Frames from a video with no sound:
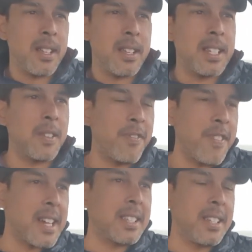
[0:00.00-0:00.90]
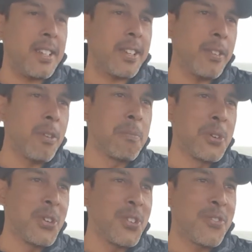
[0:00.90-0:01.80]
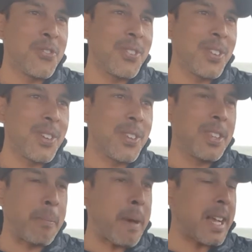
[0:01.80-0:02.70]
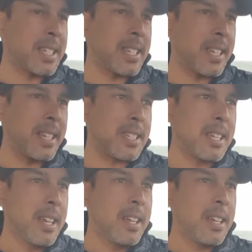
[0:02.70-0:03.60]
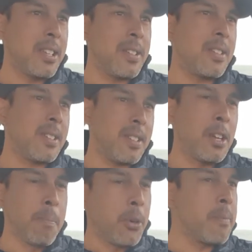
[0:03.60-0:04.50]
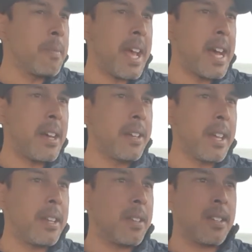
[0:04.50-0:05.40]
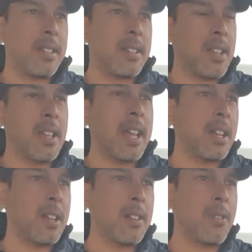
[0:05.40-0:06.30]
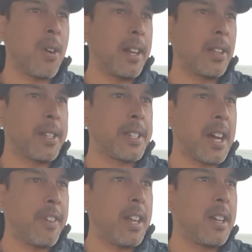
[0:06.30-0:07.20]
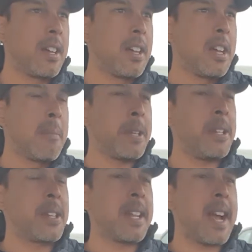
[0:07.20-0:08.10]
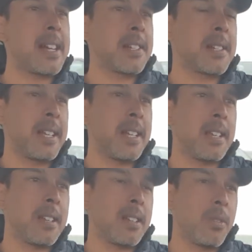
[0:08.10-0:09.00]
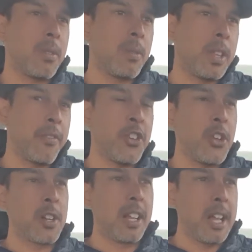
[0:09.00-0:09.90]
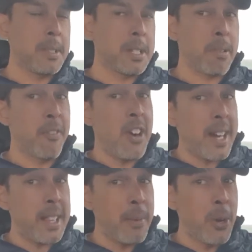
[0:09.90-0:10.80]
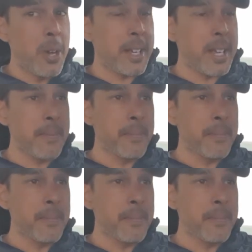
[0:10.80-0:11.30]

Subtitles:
is the fact that you can remove the back seats. You can put them down and you can get quite a lot of stuff in it, but you can actually, with a few clips, provided they're working.